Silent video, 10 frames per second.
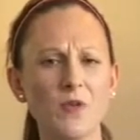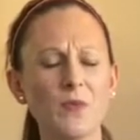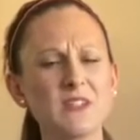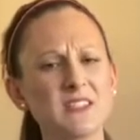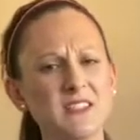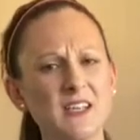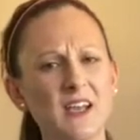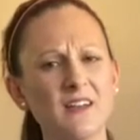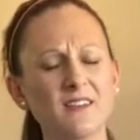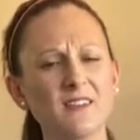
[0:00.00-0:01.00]
from the
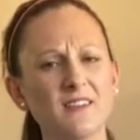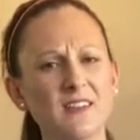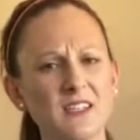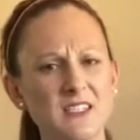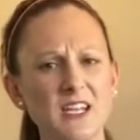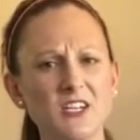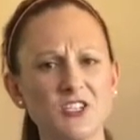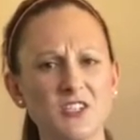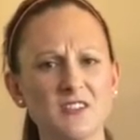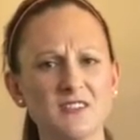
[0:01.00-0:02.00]
sin, the
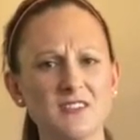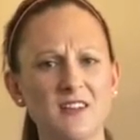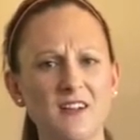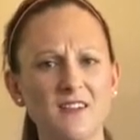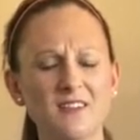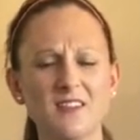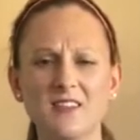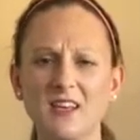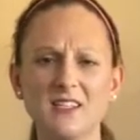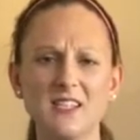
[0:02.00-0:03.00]
addictions, the
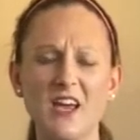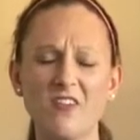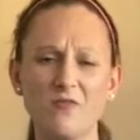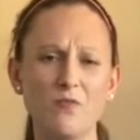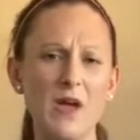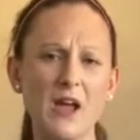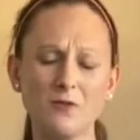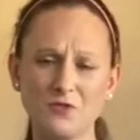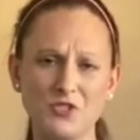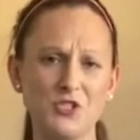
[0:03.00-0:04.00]
things that have
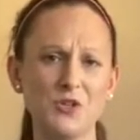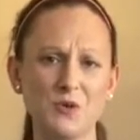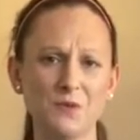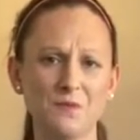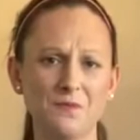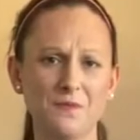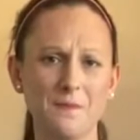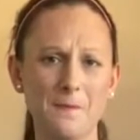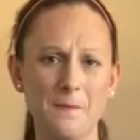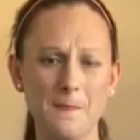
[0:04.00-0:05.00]
bound you.
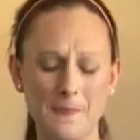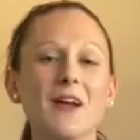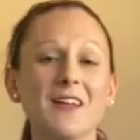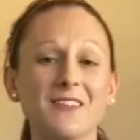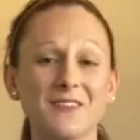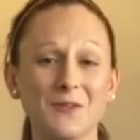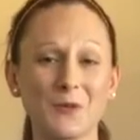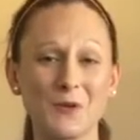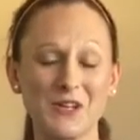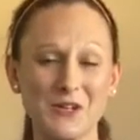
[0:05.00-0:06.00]
I pray that the
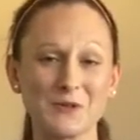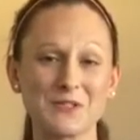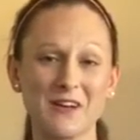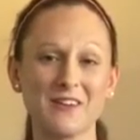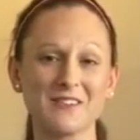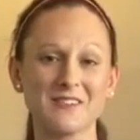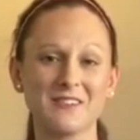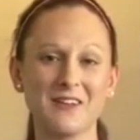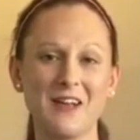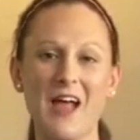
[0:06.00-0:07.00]
Lord heals us.
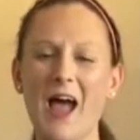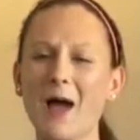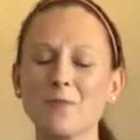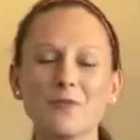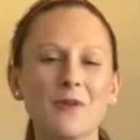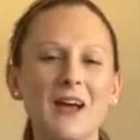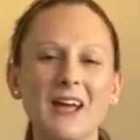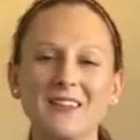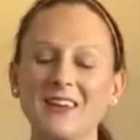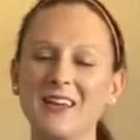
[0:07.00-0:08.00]
I
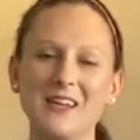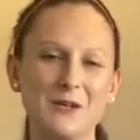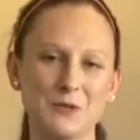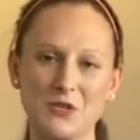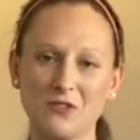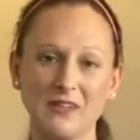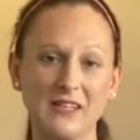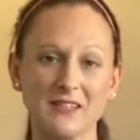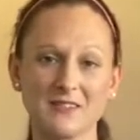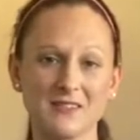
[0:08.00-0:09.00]
pray that He heals our
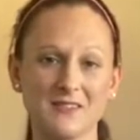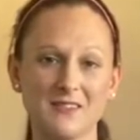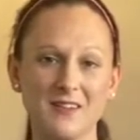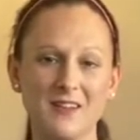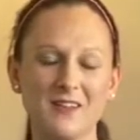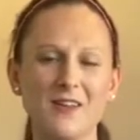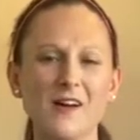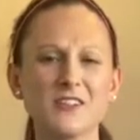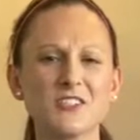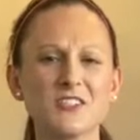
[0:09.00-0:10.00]
land,
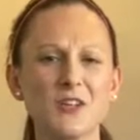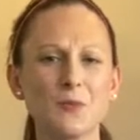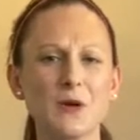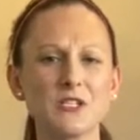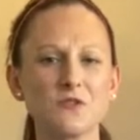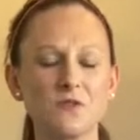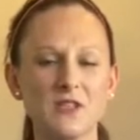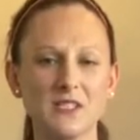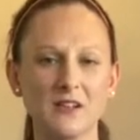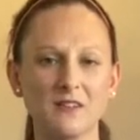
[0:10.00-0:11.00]
not just so much
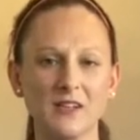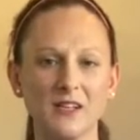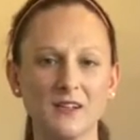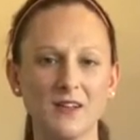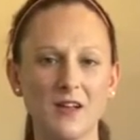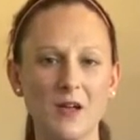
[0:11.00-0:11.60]
physically,